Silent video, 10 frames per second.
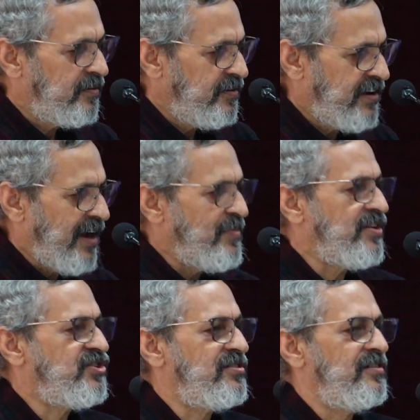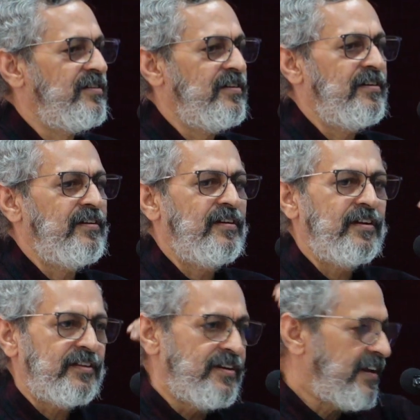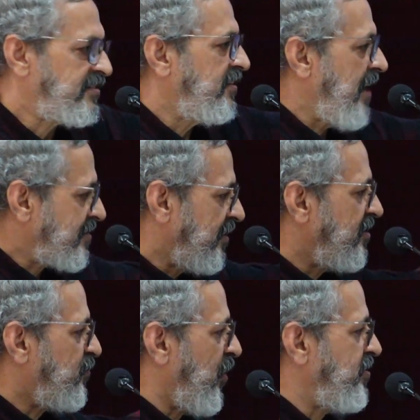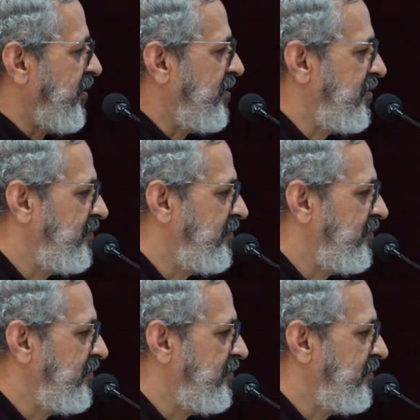damage the nationalist project.